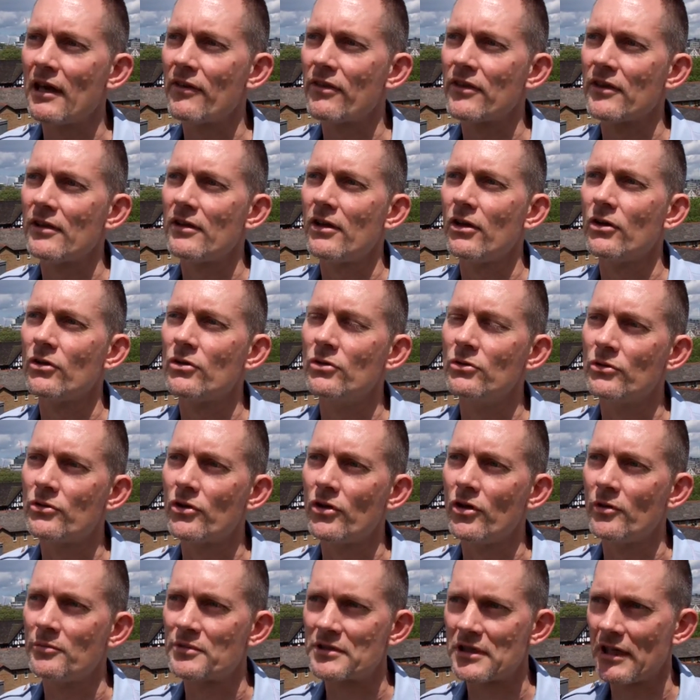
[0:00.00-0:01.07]
other local
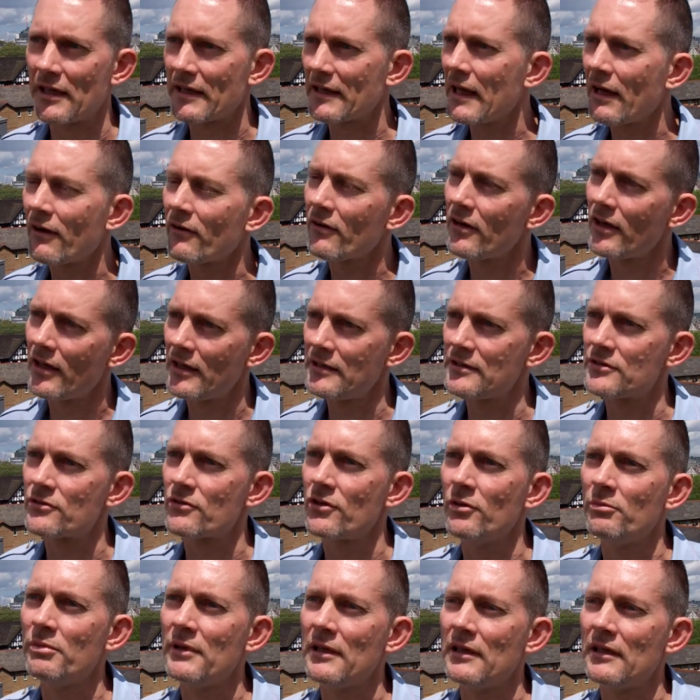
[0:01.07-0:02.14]
groups like Caroline's
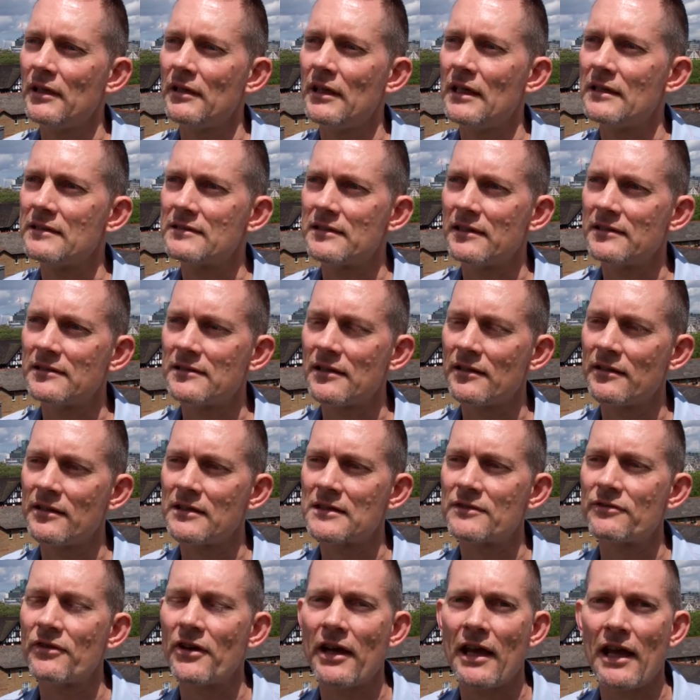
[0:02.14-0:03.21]
group in Islington
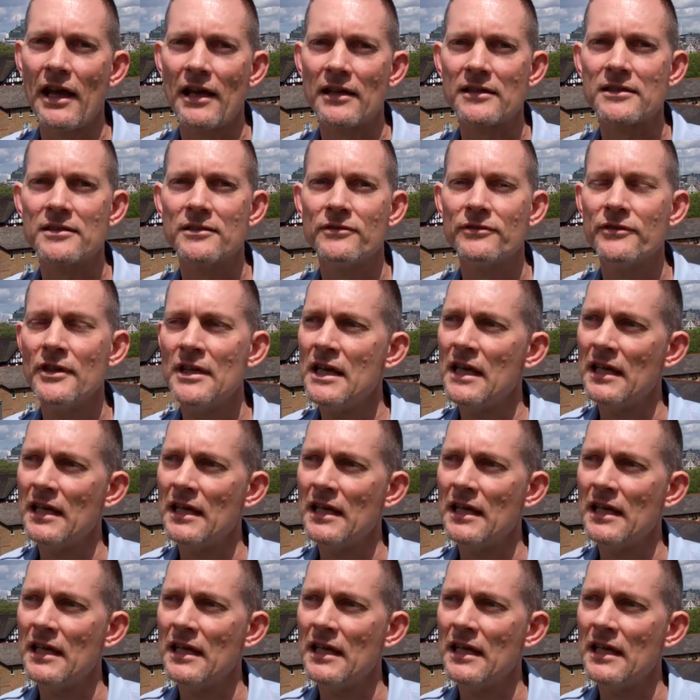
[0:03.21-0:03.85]
that's very active.